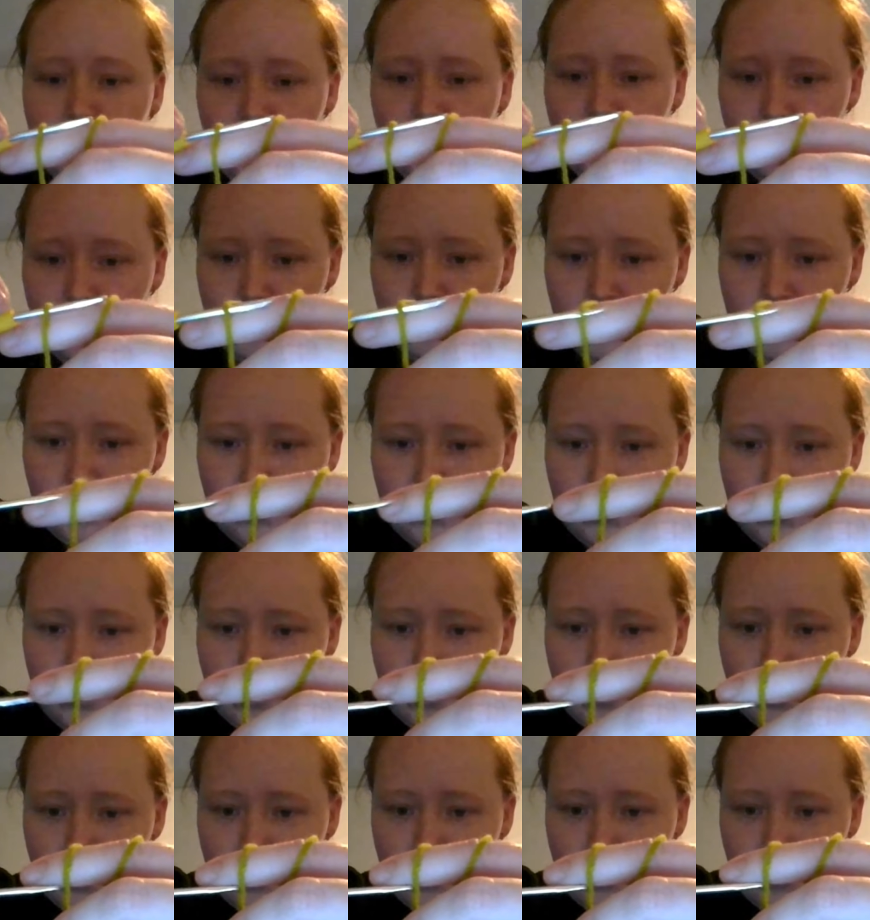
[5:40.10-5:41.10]
your hook
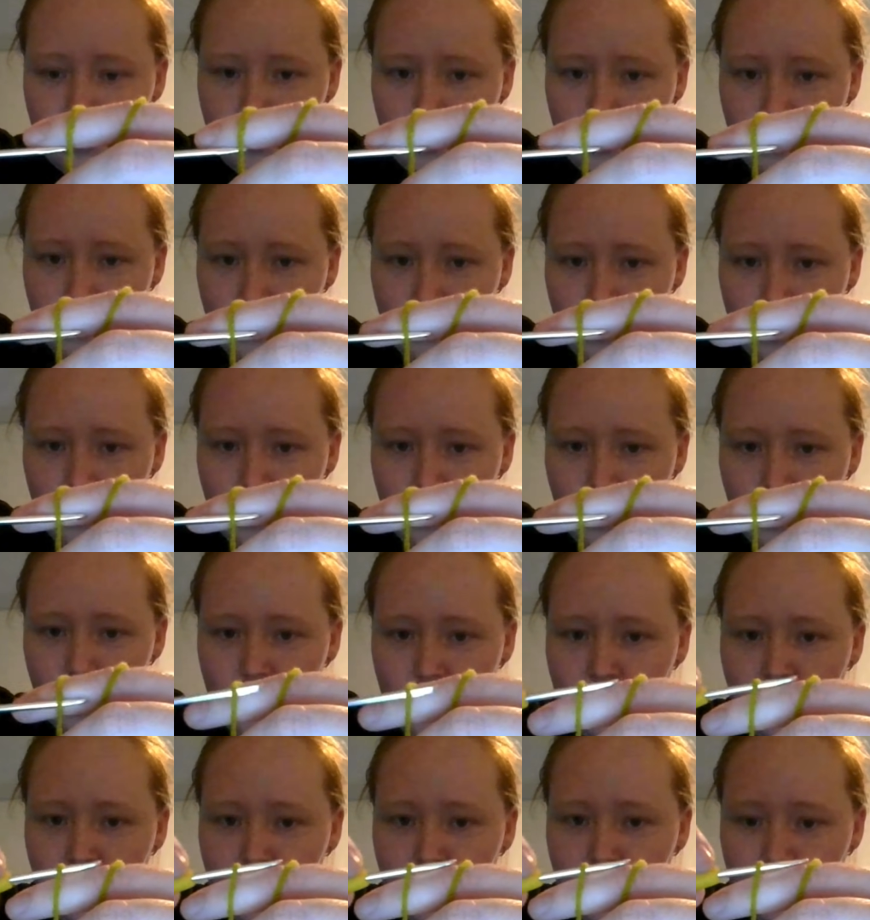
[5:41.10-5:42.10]

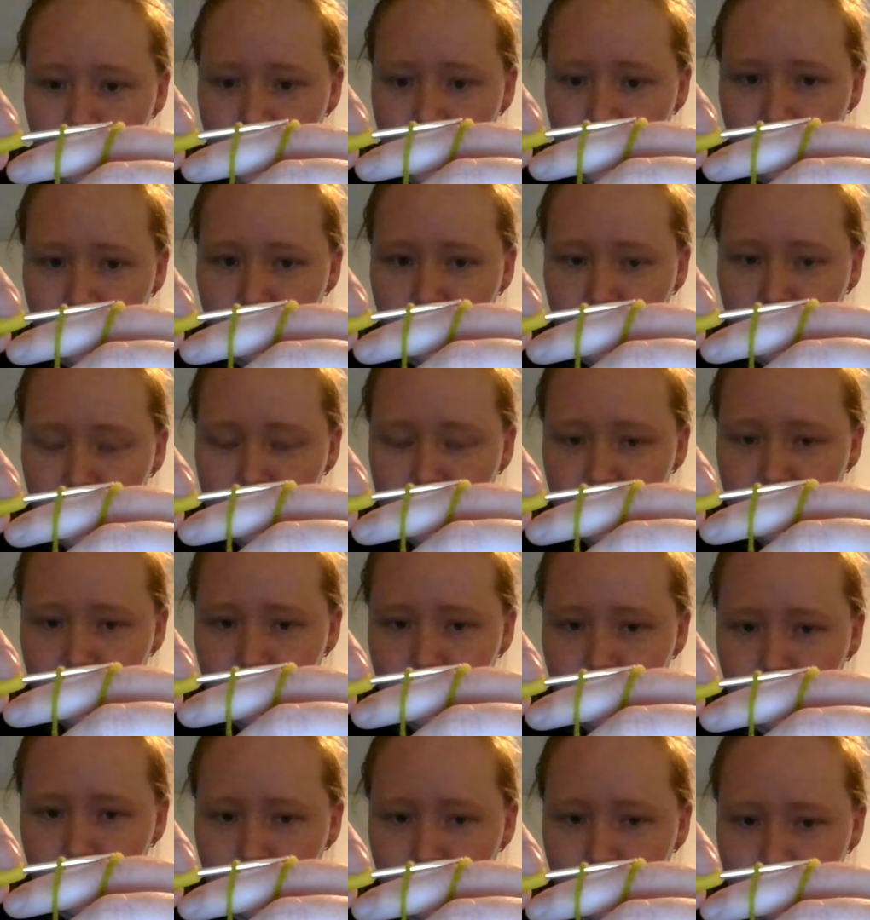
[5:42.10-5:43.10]
under that first
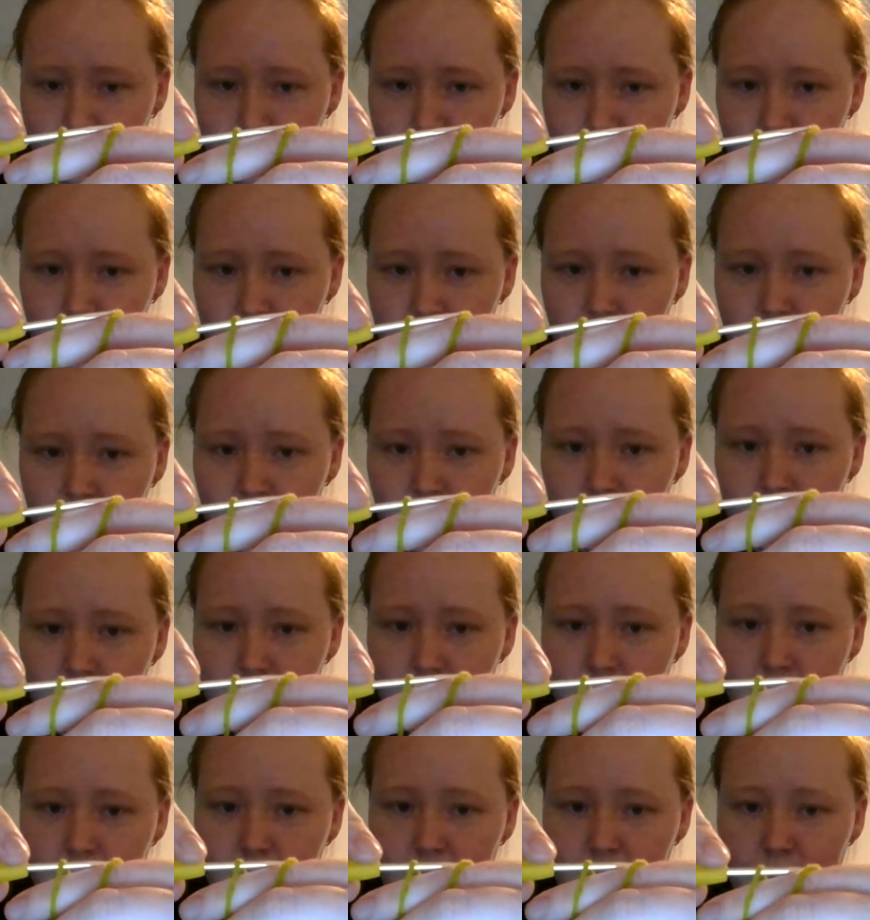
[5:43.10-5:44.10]
loop,
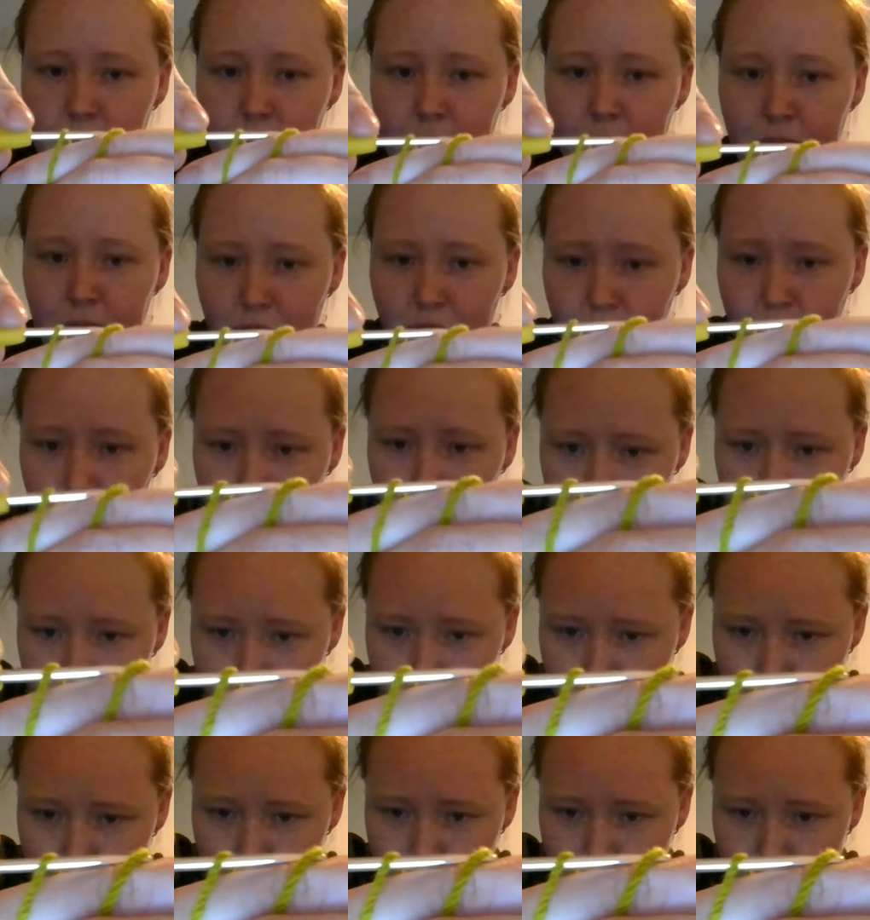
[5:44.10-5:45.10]
pull
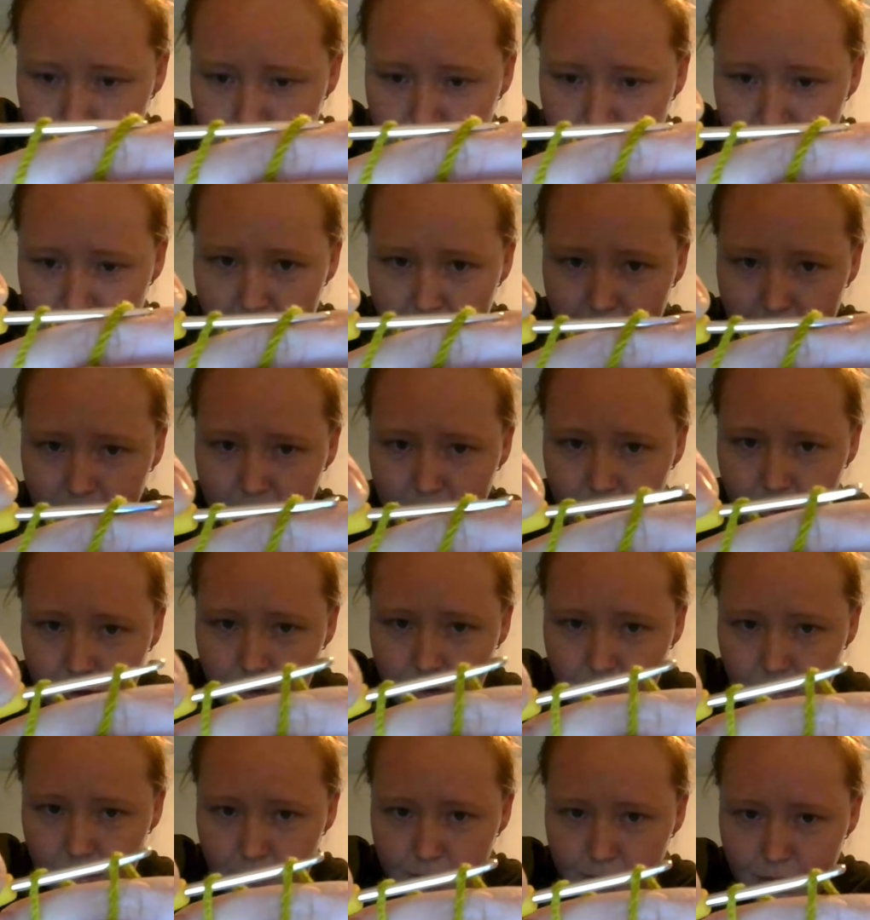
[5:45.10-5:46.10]
the back
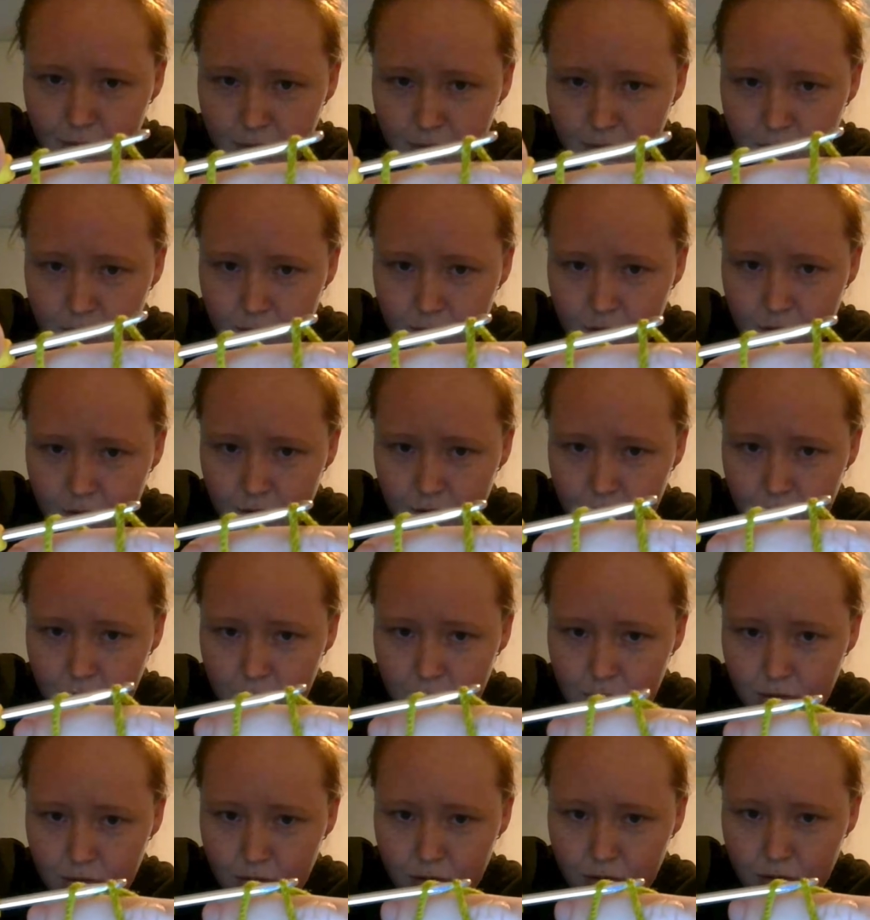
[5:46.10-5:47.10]
loop
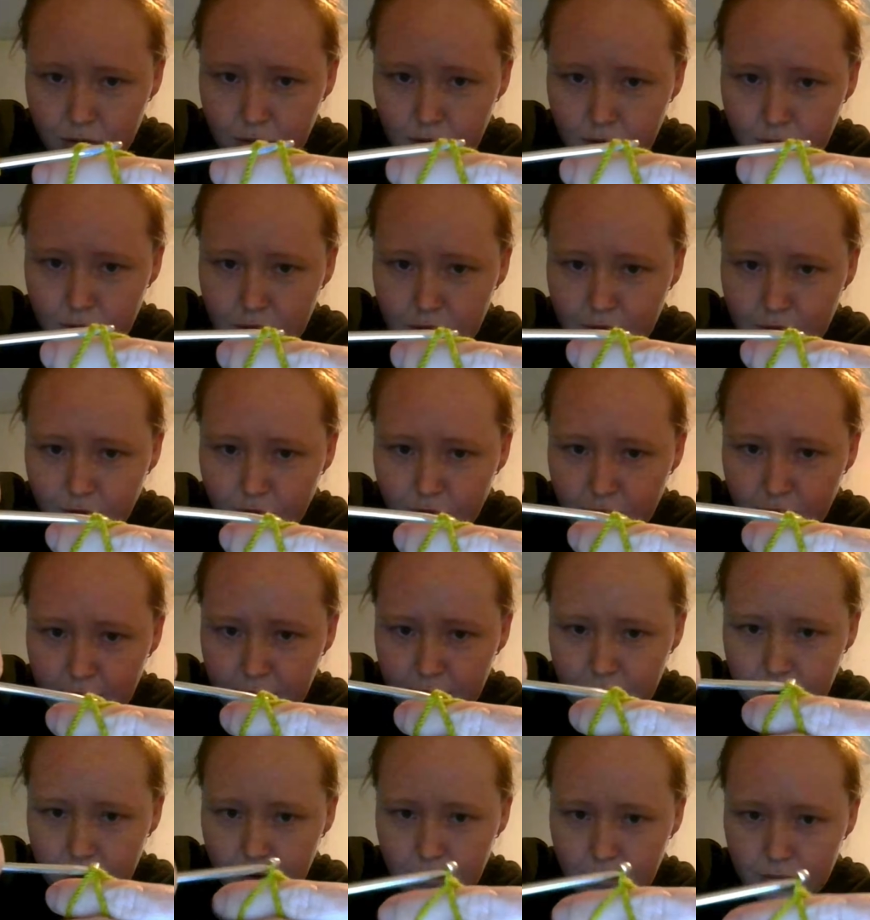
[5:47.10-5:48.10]
through the front
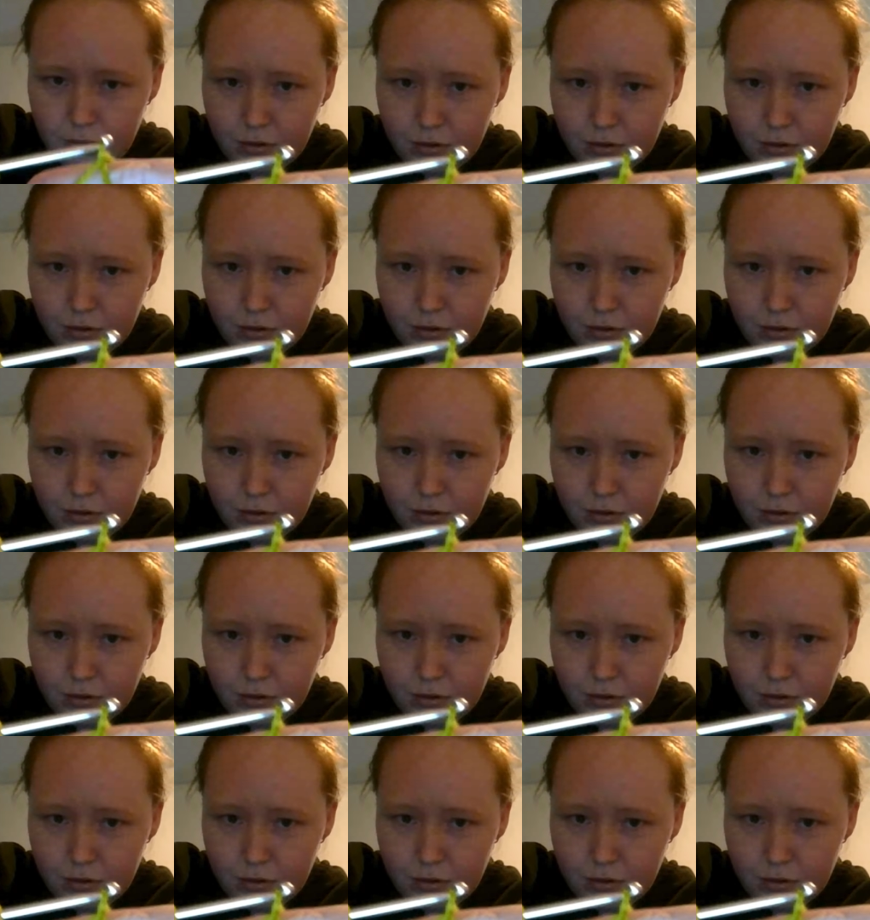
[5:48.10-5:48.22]
loop.